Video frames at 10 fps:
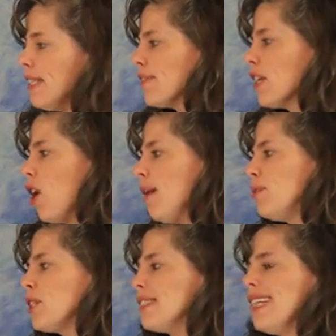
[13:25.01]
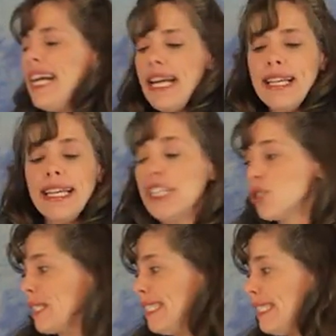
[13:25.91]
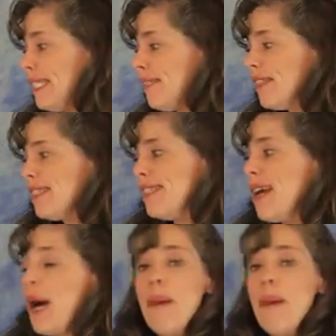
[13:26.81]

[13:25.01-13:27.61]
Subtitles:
different options that can treat stiffness,